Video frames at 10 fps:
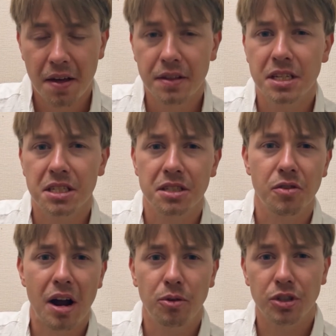This is
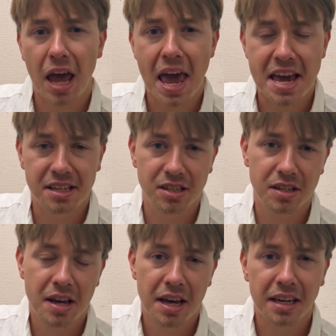round 8
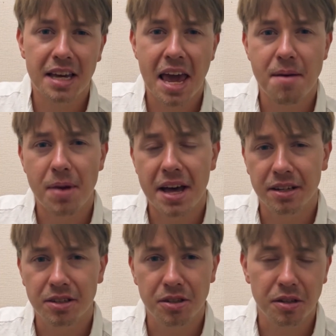game
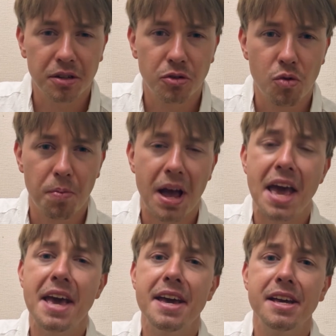at Group
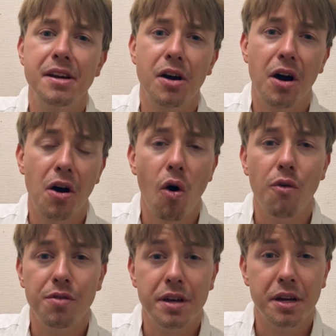A
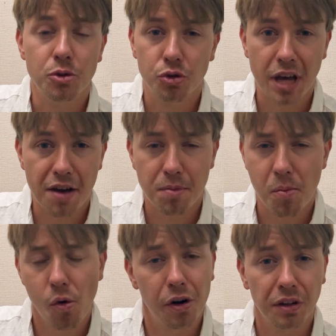of the Yurtayev
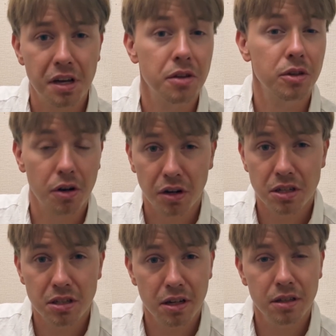Memorial in
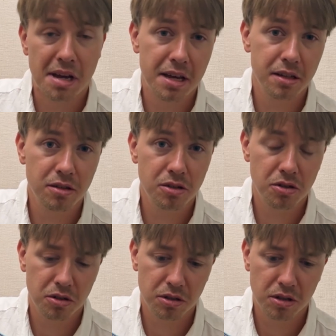Kyrgyzstan, and
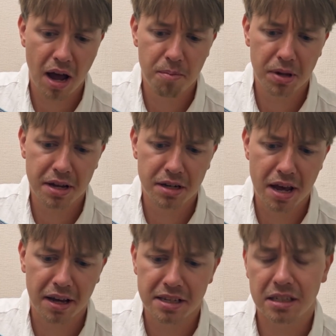I'm playing a
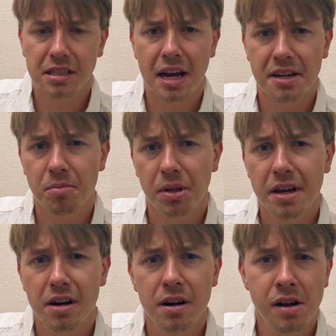Kazakhstani
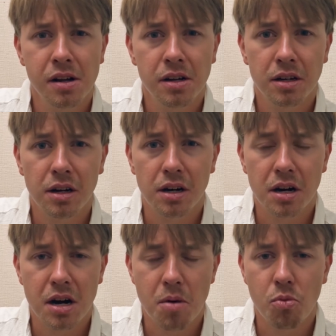player,
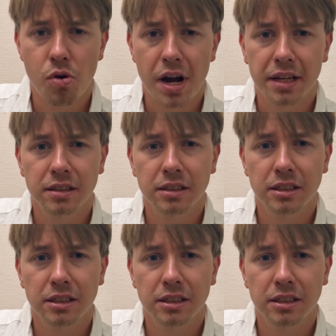Murat